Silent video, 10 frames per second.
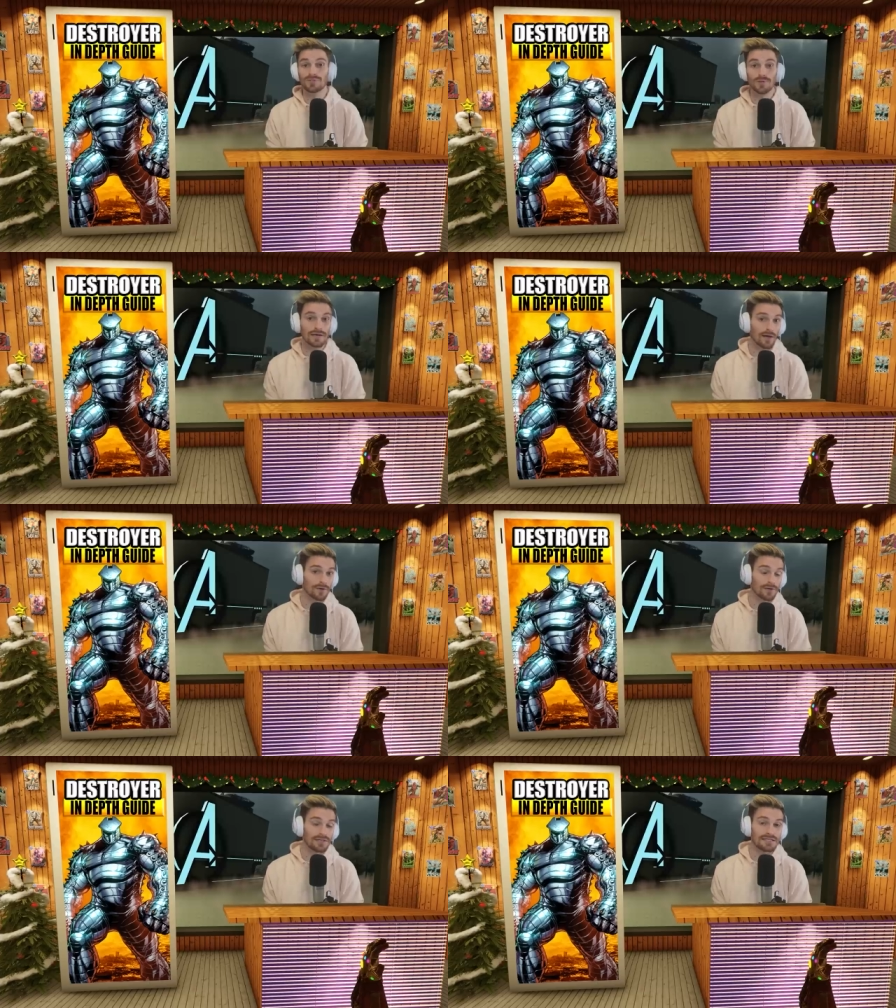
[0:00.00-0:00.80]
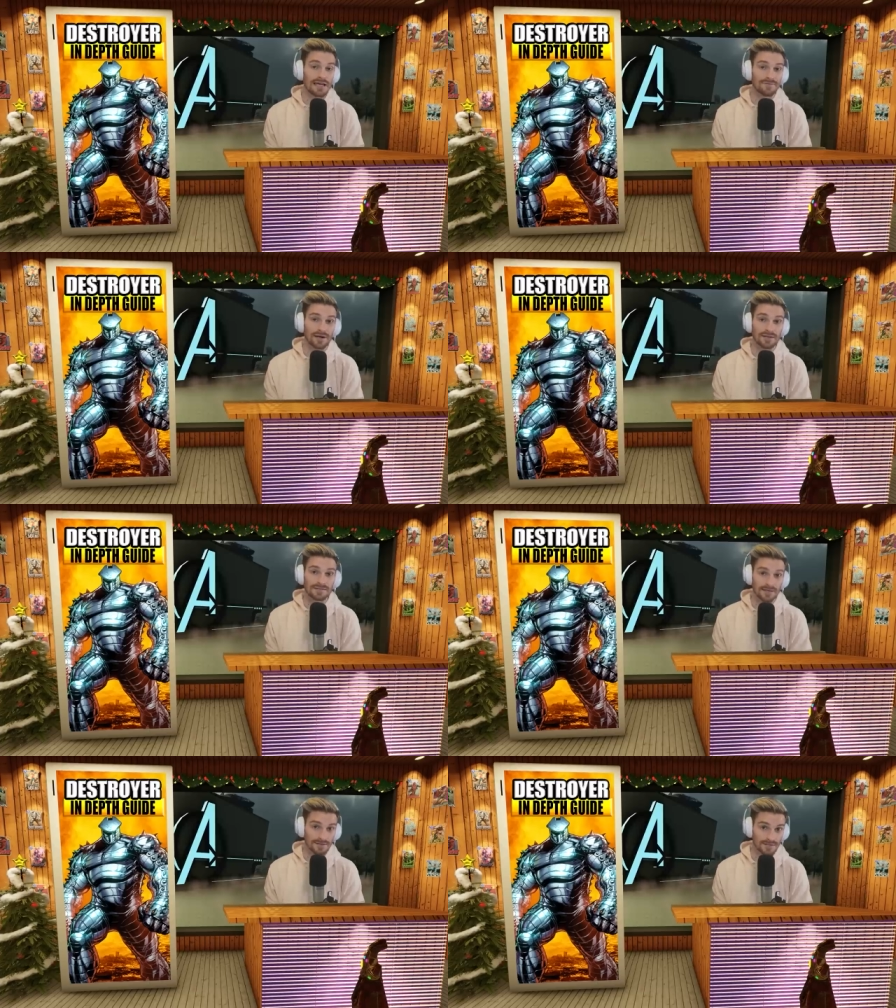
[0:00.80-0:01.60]
to the other in-depth guys
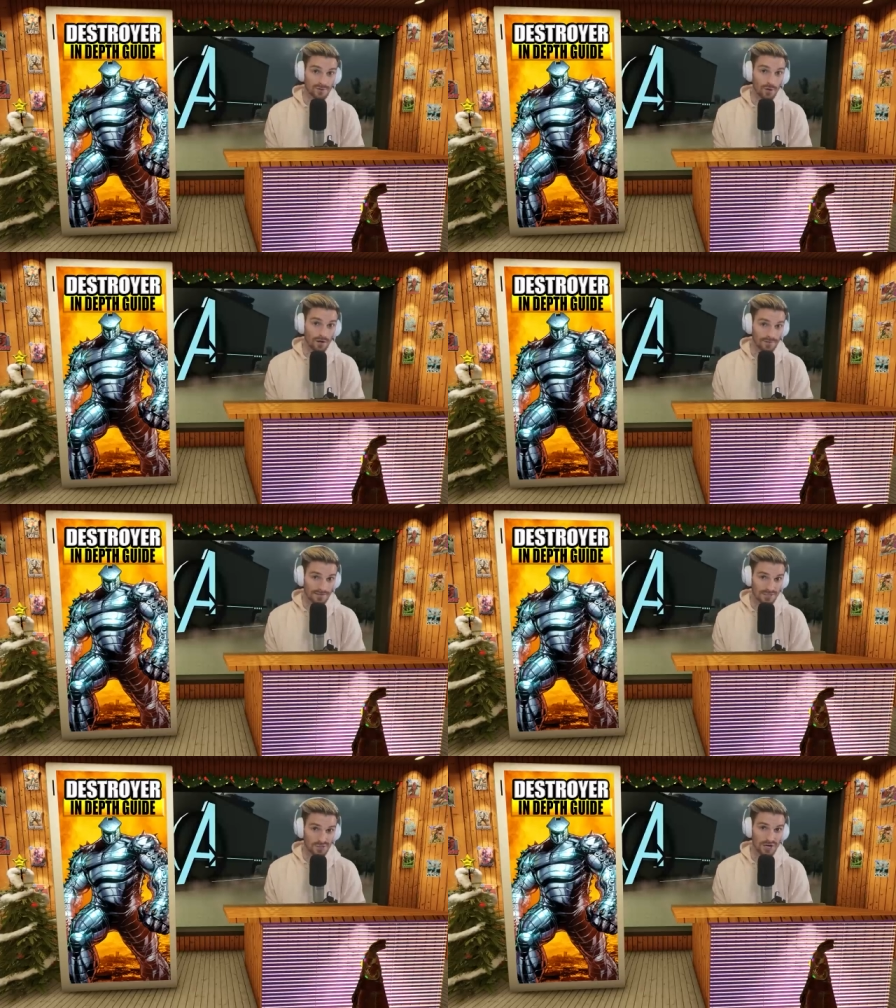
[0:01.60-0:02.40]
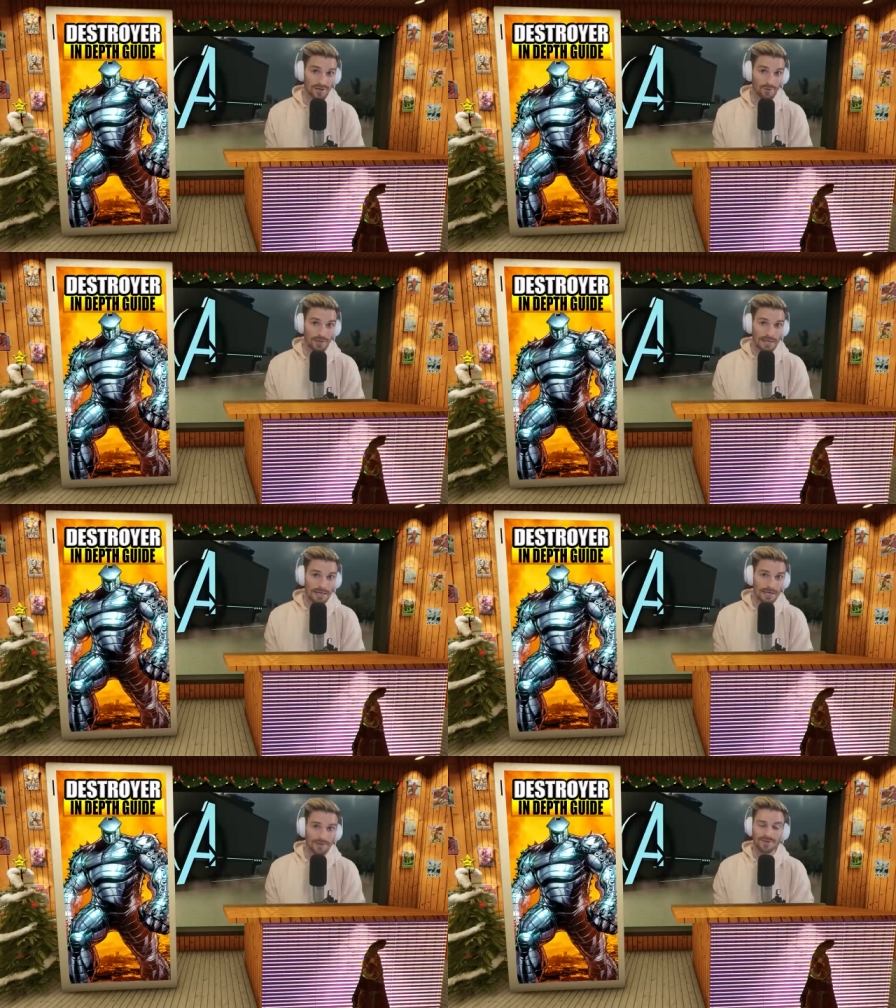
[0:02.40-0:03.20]
that I do on this channel,
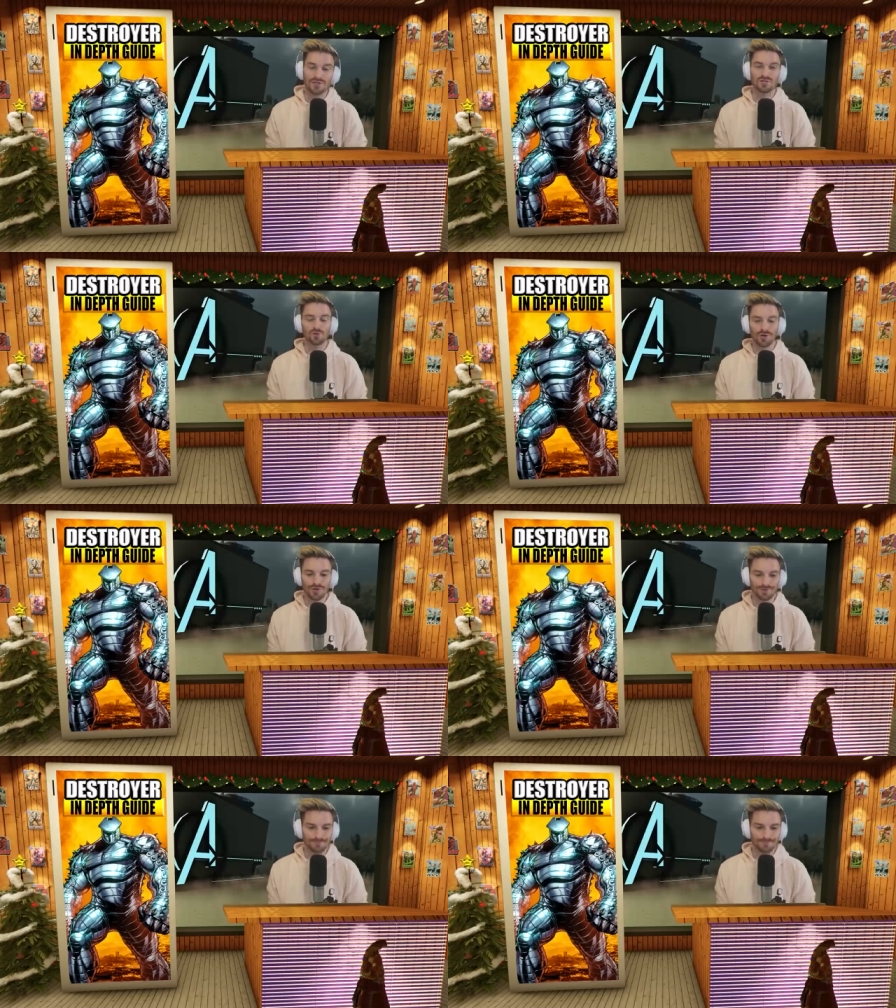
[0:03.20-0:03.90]
uh, the Destroyer